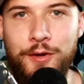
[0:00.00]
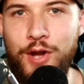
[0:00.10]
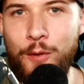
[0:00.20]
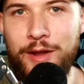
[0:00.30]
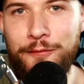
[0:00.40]
you're
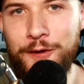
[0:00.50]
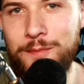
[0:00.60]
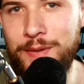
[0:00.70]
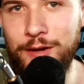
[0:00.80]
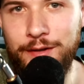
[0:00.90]
going for a
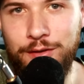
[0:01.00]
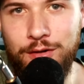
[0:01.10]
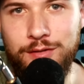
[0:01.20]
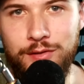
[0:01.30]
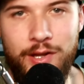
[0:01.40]
bearded
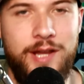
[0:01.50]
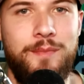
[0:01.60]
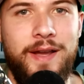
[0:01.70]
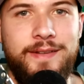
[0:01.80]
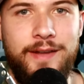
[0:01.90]
look like
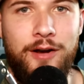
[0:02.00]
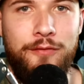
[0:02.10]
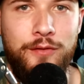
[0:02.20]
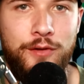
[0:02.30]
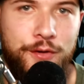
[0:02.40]

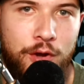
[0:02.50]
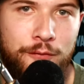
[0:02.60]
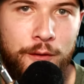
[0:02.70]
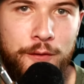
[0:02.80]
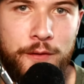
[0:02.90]
myself, look no
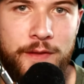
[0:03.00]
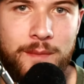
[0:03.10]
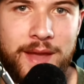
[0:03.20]
further than the